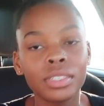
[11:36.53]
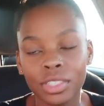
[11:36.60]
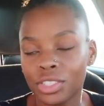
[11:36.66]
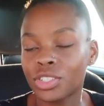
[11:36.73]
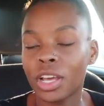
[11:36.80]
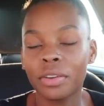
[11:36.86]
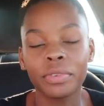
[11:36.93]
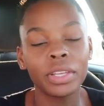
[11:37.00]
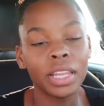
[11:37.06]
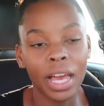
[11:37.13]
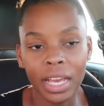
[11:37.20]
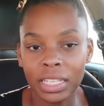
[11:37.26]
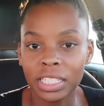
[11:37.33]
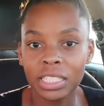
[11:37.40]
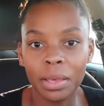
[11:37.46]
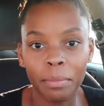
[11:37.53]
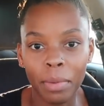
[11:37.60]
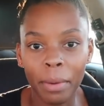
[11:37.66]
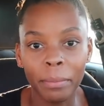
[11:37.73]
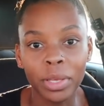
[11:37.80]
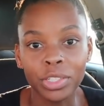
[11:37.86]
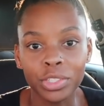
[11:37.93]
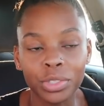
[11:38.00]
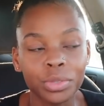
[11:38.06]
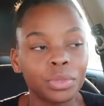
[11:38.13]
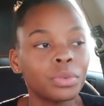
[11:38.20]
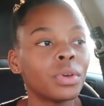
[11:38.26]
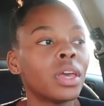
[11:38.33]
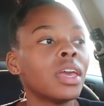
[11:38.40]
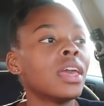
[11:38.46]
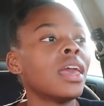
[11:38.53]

just trying to relax my mental